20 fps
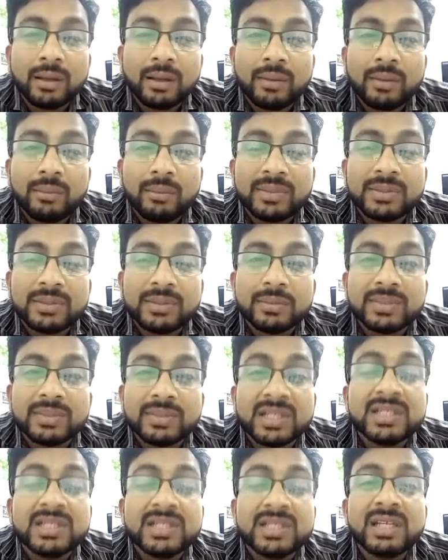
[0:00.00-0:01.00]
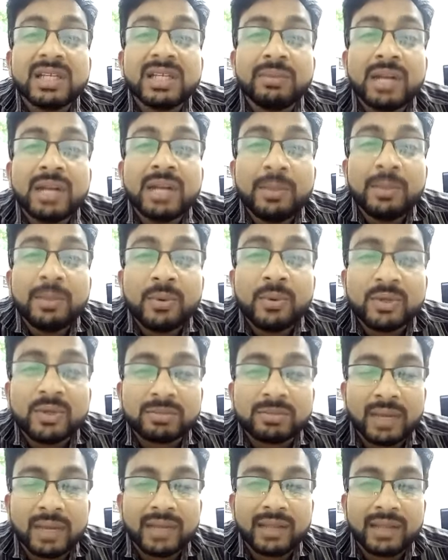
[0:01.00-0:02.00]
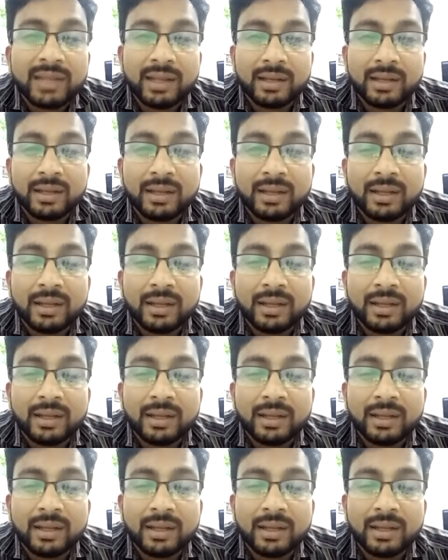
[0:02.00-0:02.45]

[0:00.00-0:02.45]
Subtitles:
surgically menopause by then.